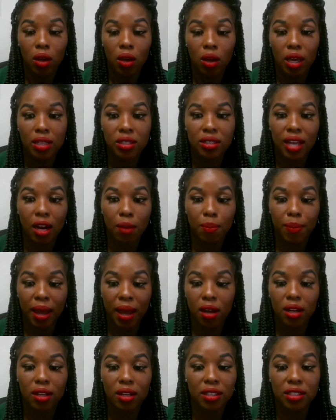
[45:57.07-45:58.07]
It's not
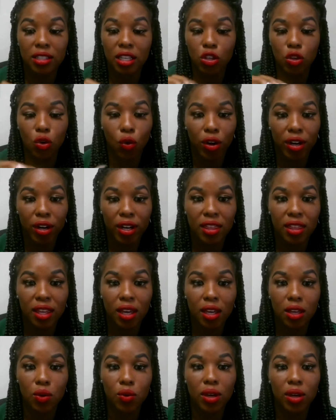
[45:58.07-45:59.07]
about a seniority
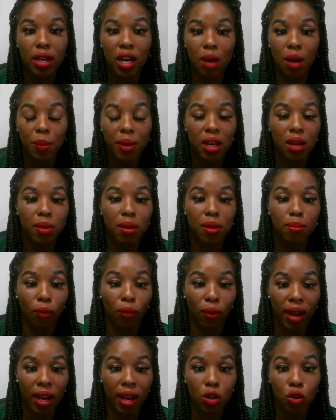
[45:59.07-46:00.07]
thing. You can come in and be
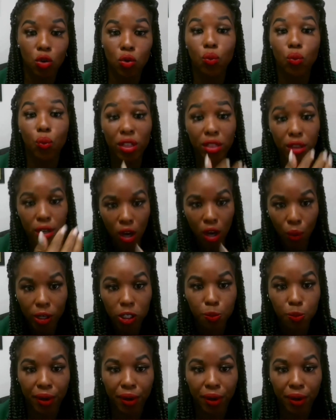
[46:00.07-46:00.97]
brand new with no